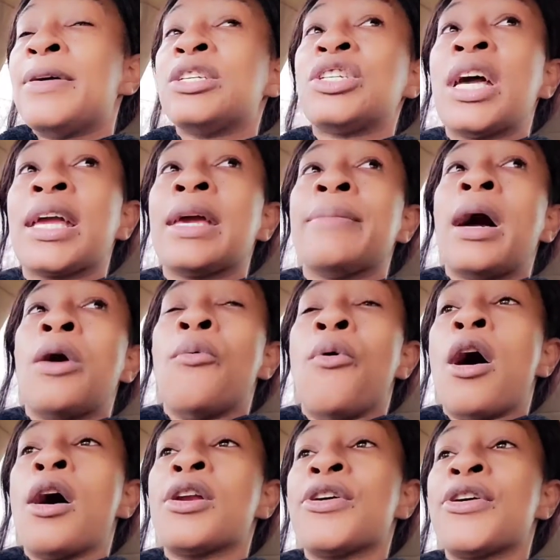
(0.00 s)
sure I get my
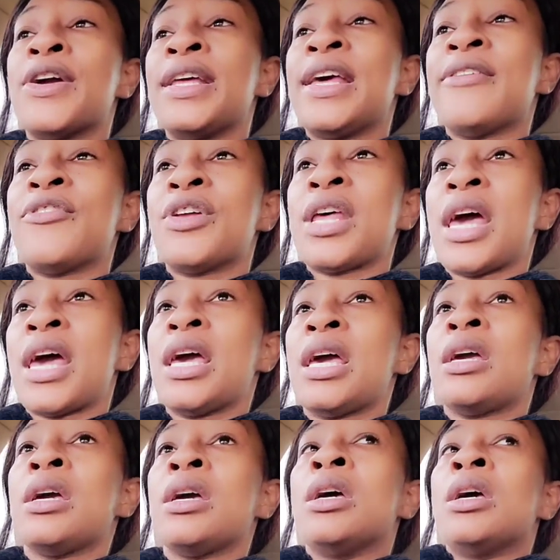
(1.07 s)
water in every day,
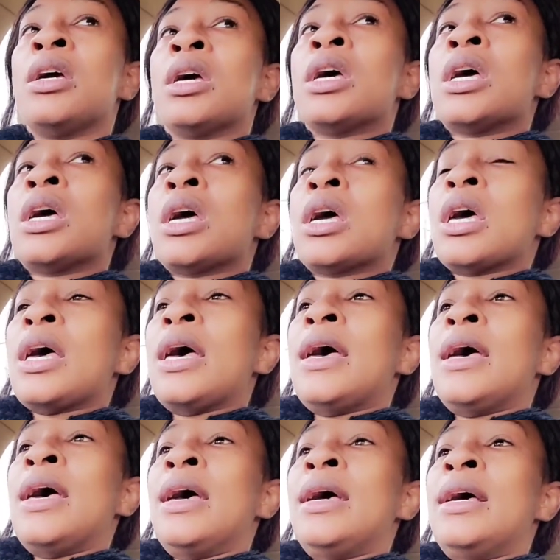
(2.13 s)

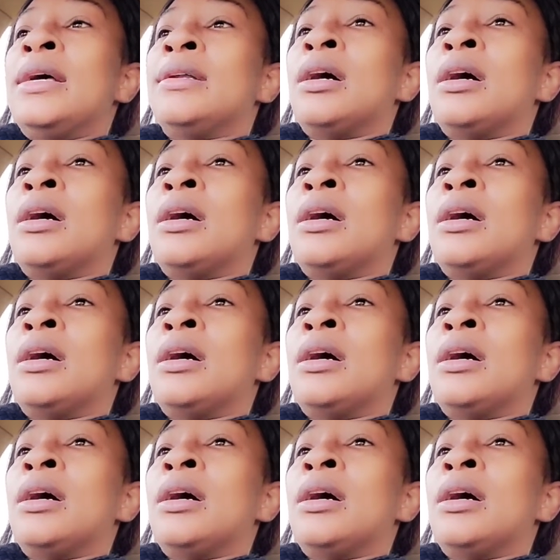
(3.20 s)
and